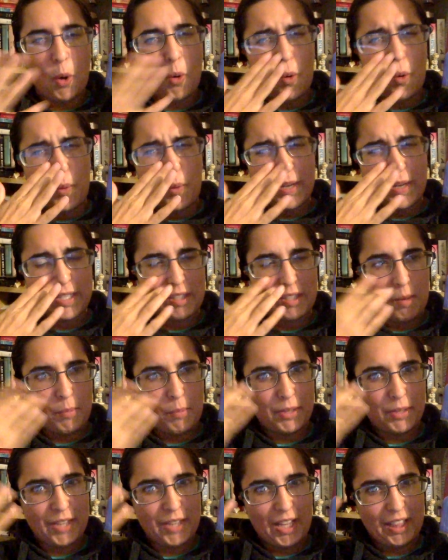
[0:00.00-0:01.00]
always
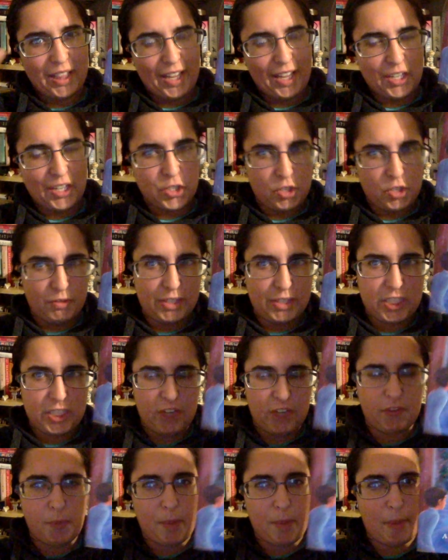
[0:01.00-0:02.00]
someone that likes to read
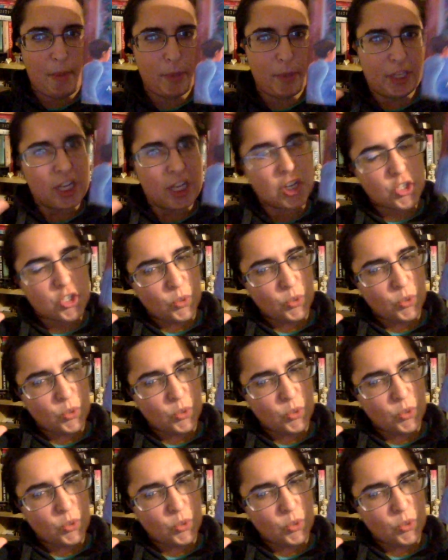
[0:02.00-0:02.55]
stuff in publication